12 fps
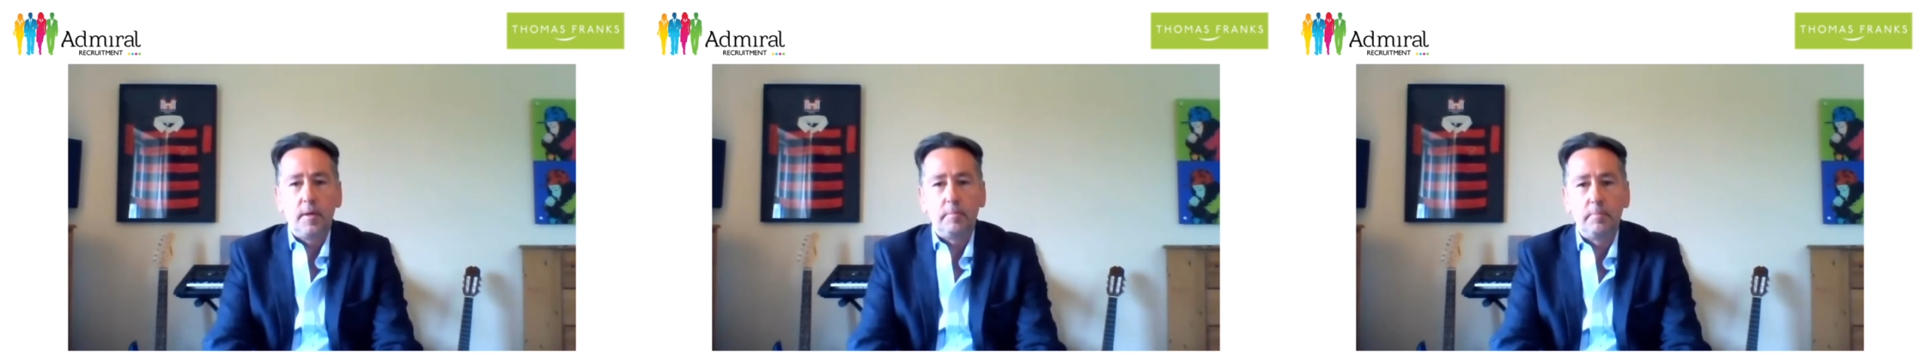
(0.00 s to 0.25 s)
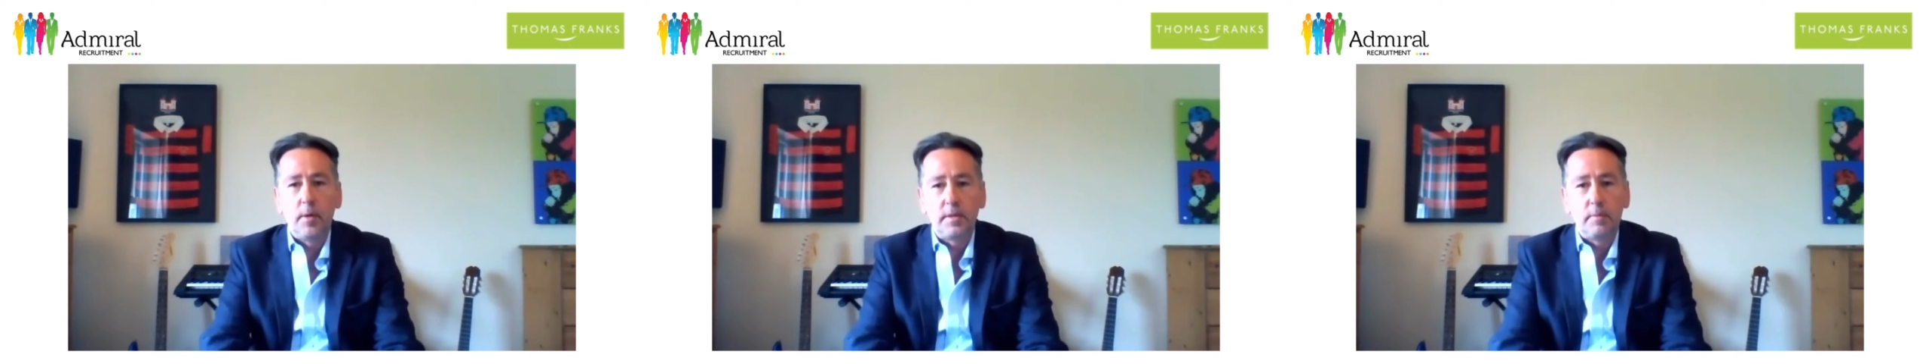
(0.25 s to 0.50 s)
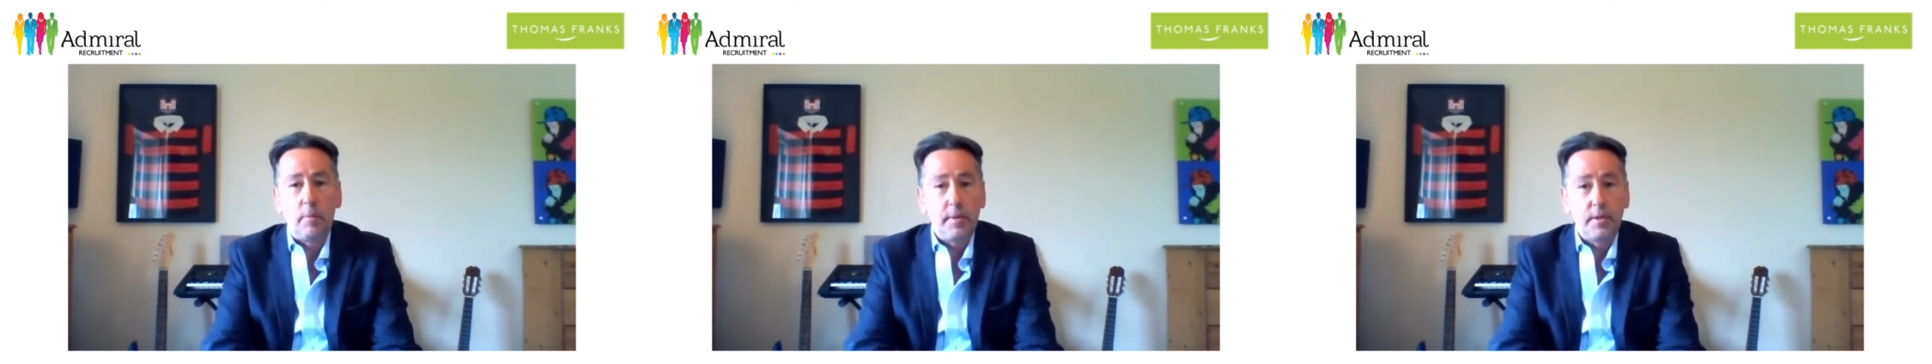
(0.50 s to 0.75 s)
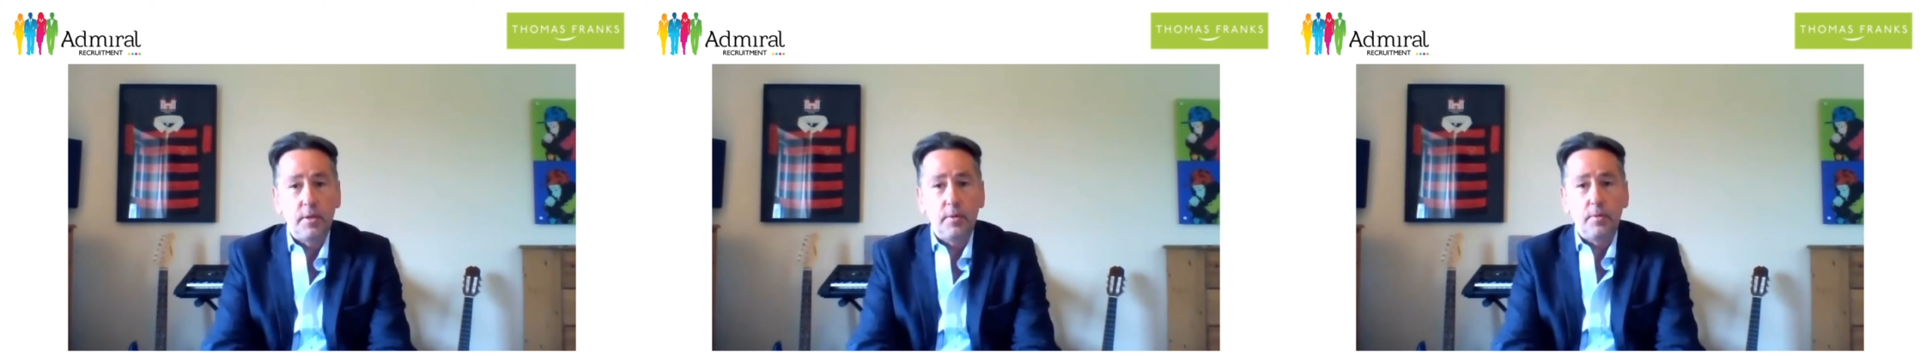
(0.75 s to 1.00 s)
most of what
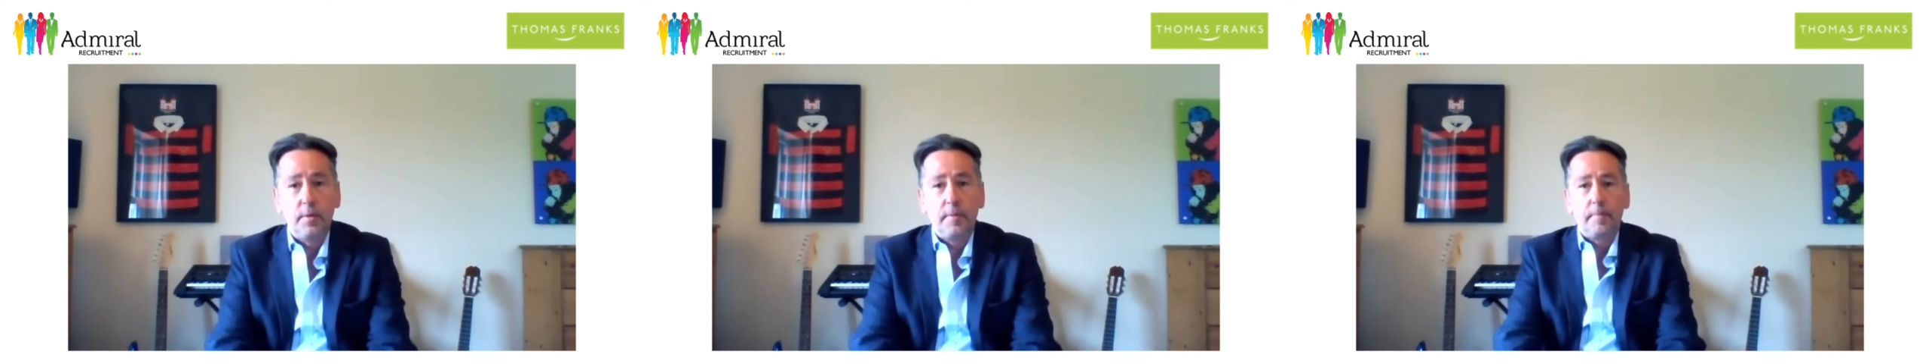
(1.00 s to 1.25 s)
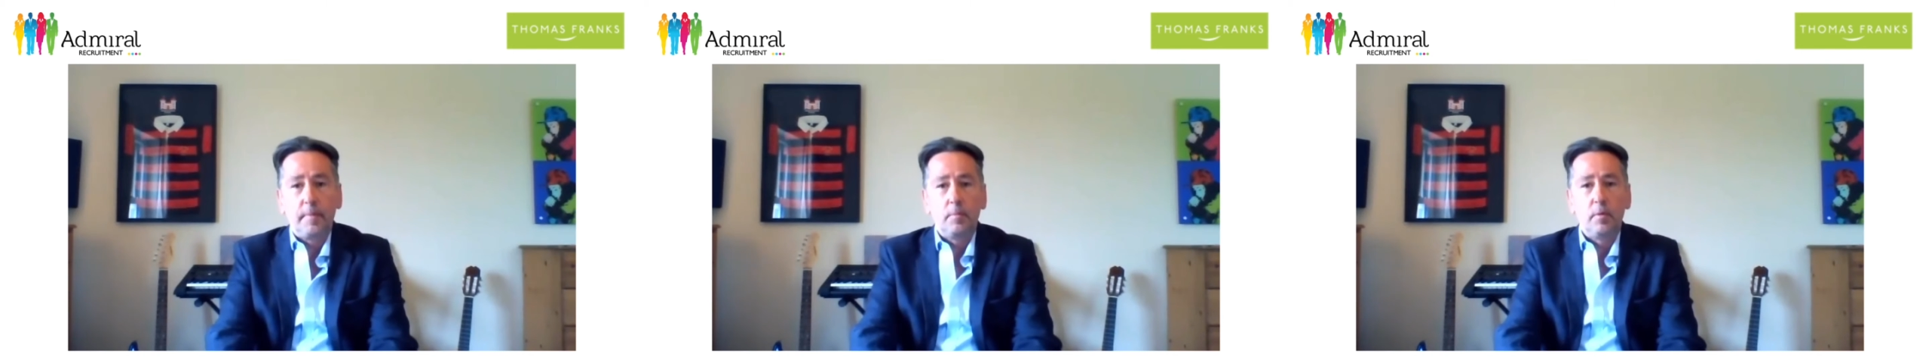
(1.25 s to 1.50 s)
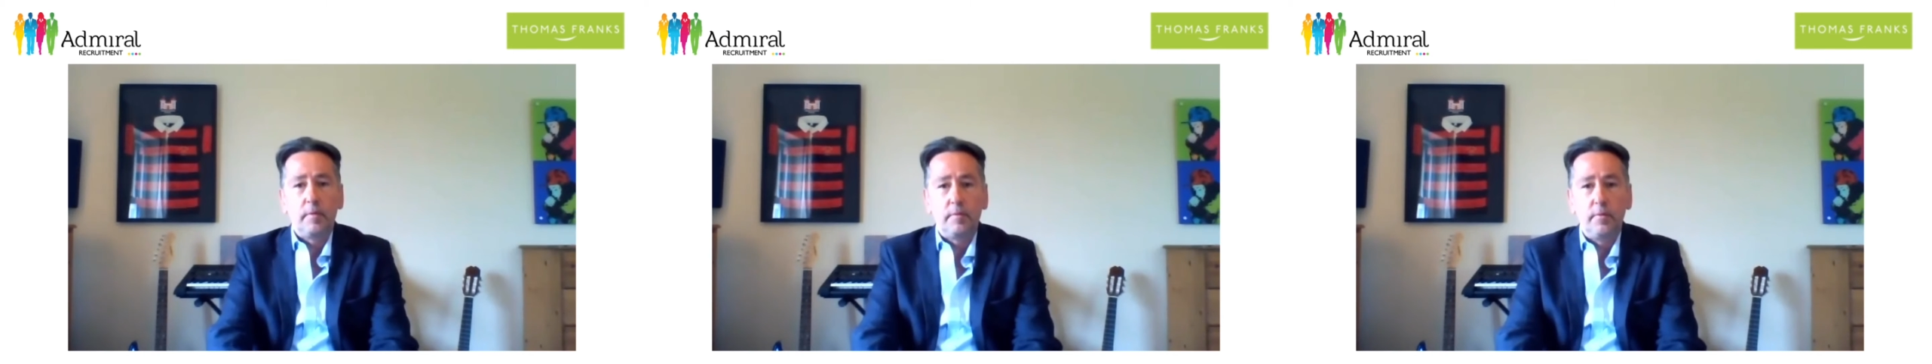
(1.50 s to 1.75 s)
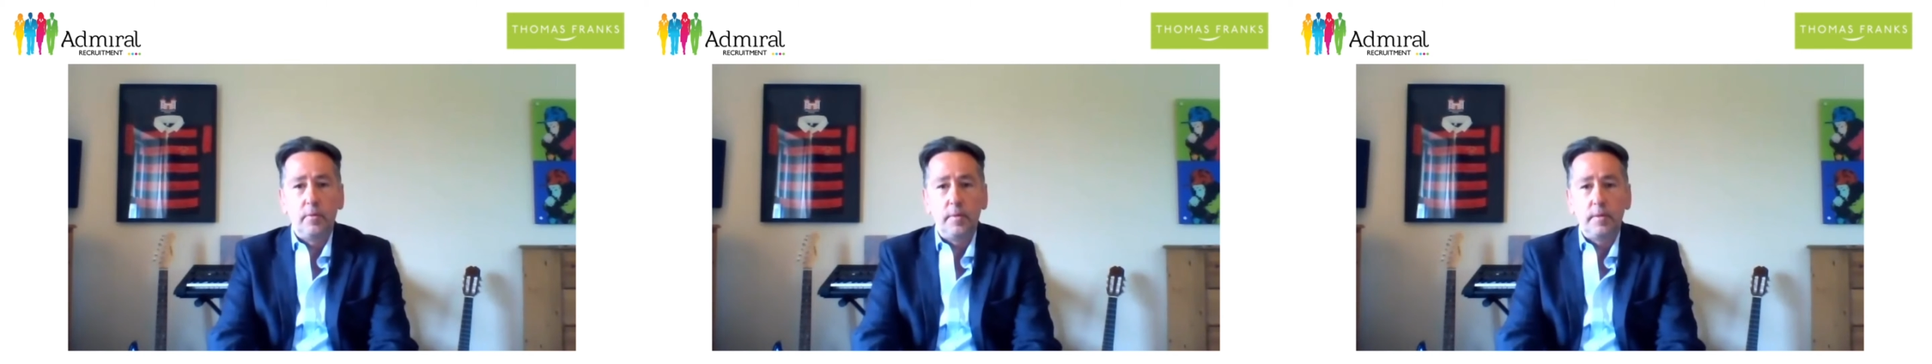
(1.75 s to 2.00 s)
we do moving
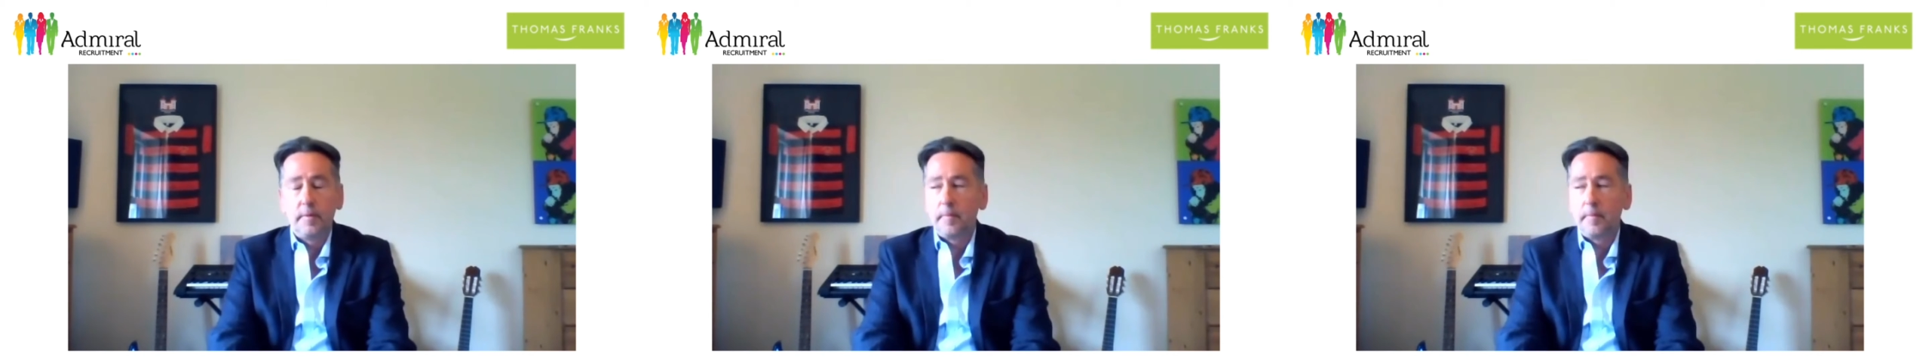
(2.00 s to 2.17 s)
forward.